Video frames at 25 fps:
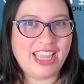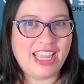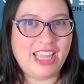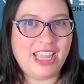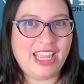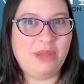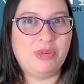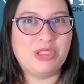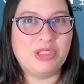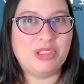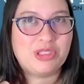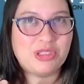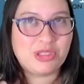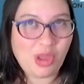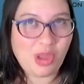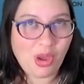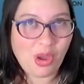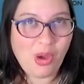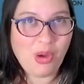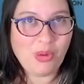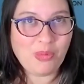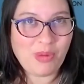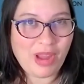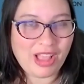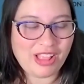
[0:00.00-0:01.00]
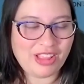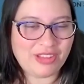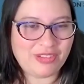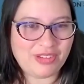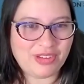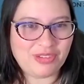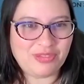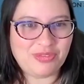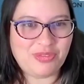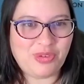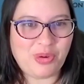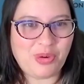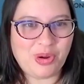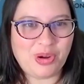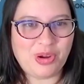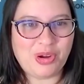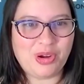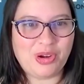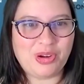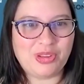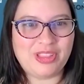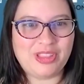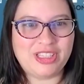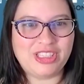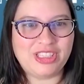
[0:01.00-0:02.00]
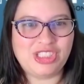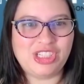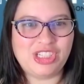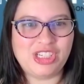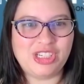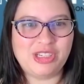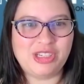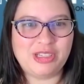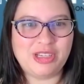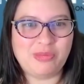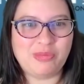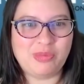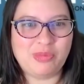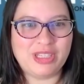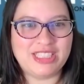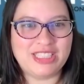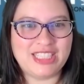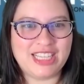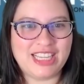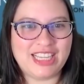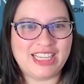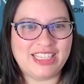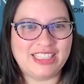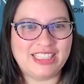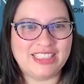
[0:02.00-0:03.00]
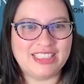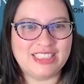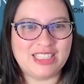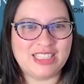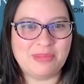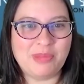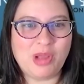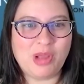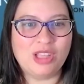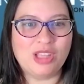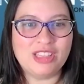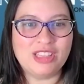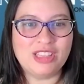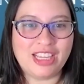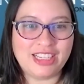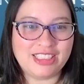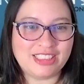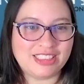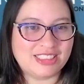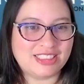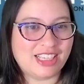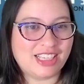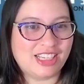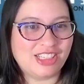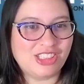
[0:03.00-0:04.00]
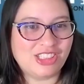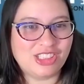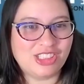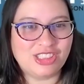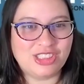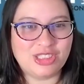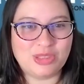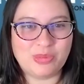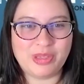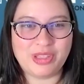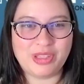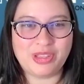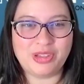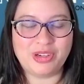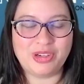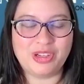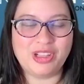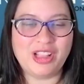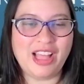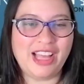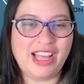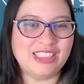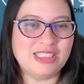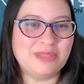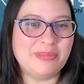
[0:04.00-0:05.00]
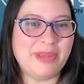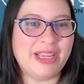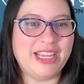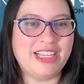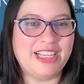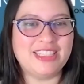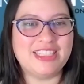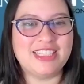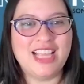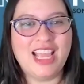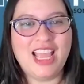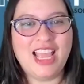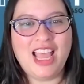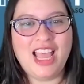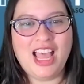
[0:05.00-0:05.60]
it was so relevant for her that she was in some online discussions with her classmates.